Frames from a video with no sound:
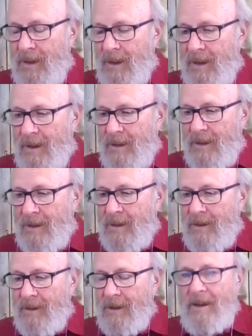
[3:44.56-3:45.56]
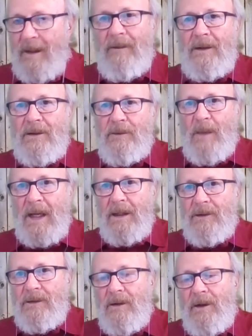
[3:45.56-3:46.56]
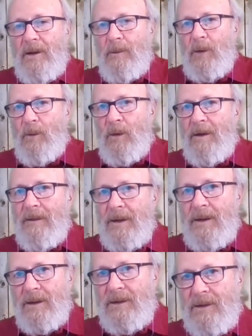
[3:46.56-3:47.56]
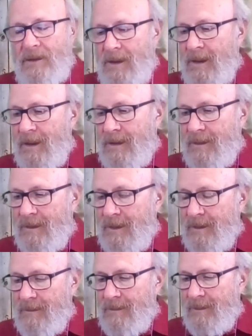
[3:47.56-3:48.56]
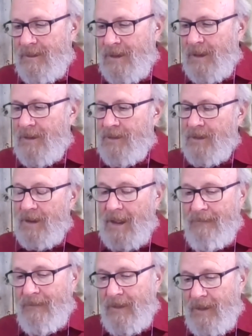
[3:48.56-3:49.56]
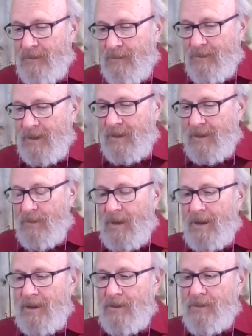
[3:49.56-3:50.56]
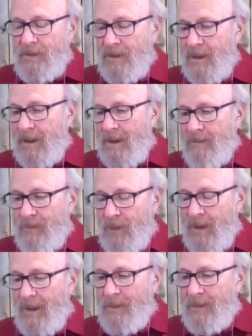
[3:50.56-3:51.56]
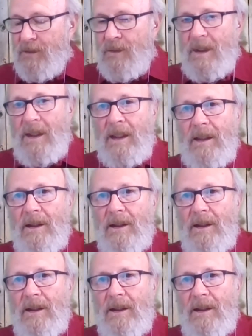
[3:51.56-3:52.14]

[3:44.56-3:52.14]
an evidence base, but one of the things that it does that I find quite interesting and perhaps unique